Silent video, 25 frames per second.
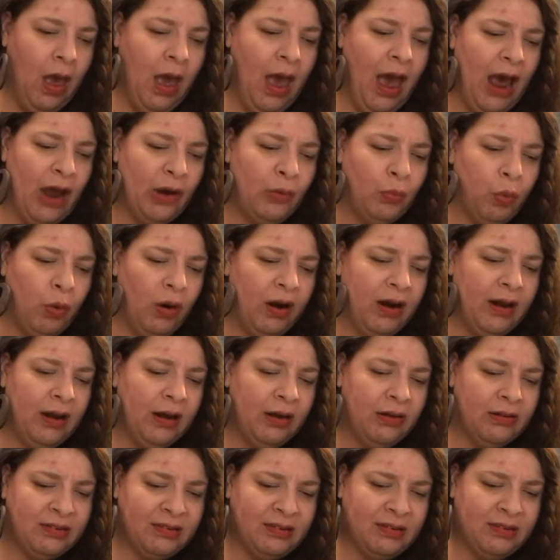And what
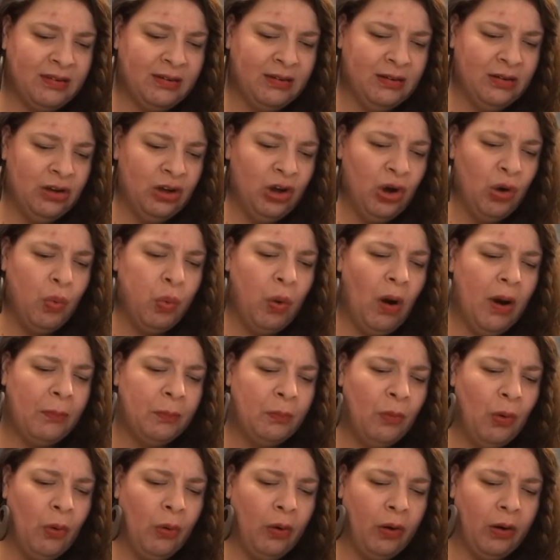else? What
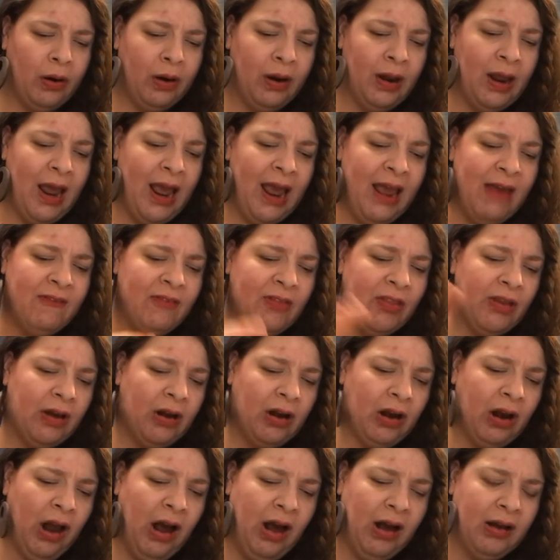more? Even the
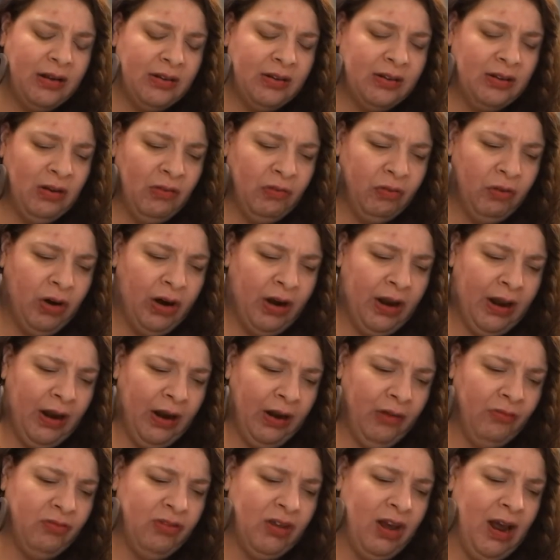clocks have run out
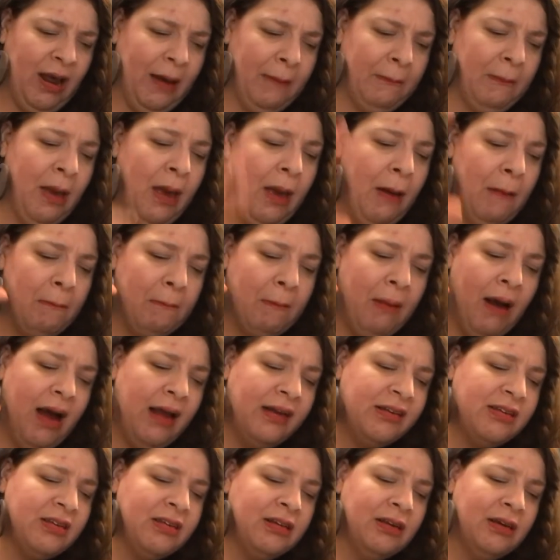of time.
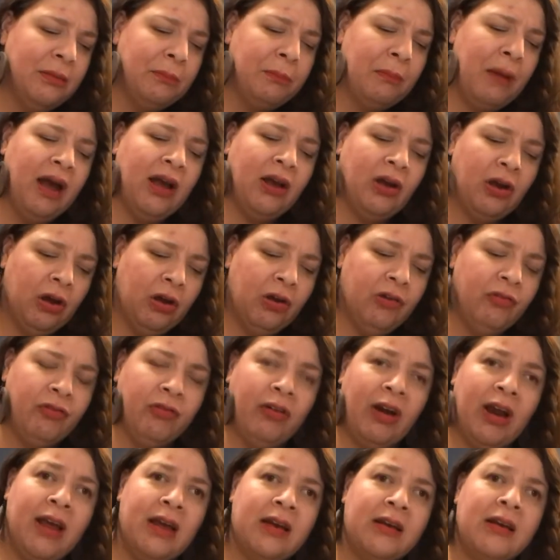But, my good
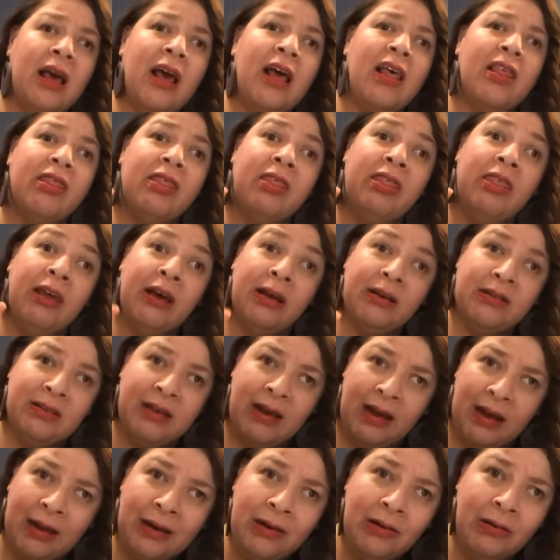friend, the
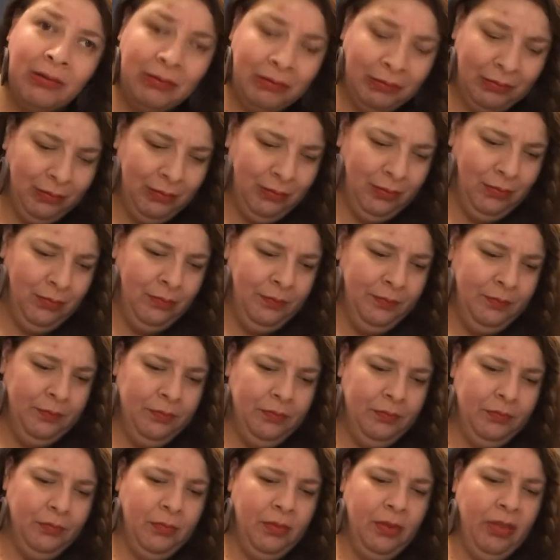tunnel.
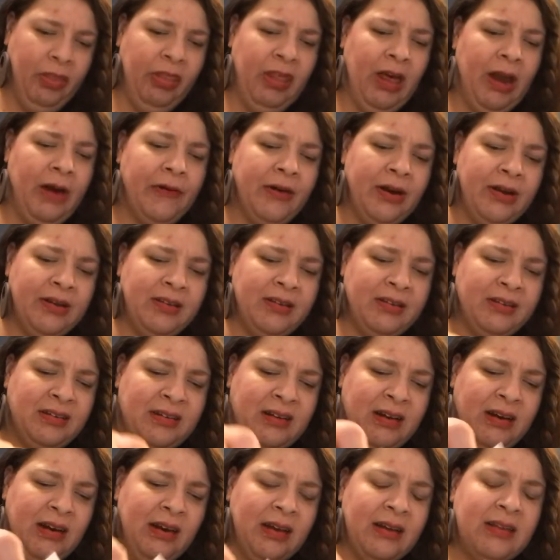There is
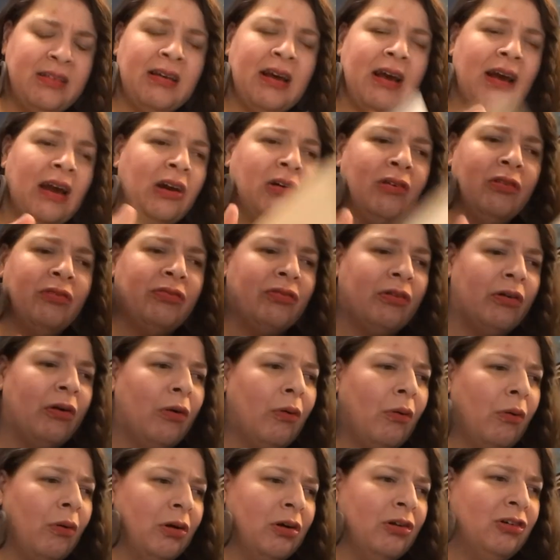still a tunnel for
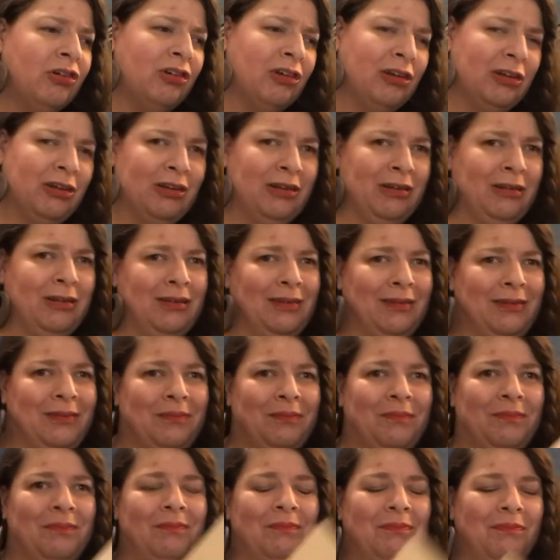oranges.
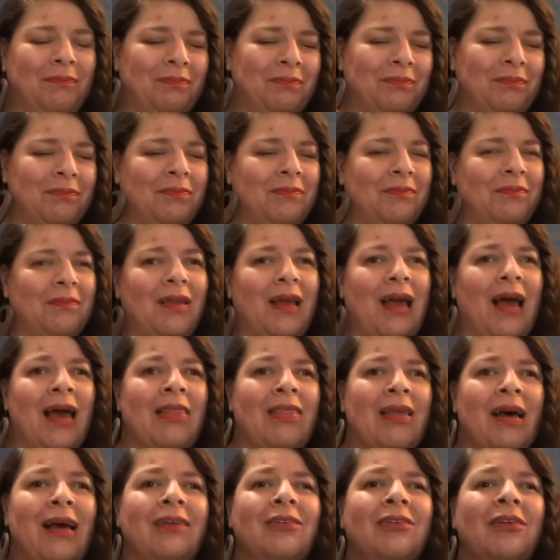
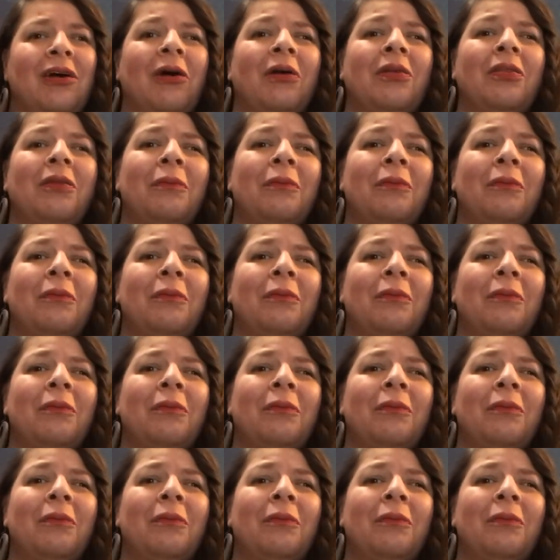And that's all.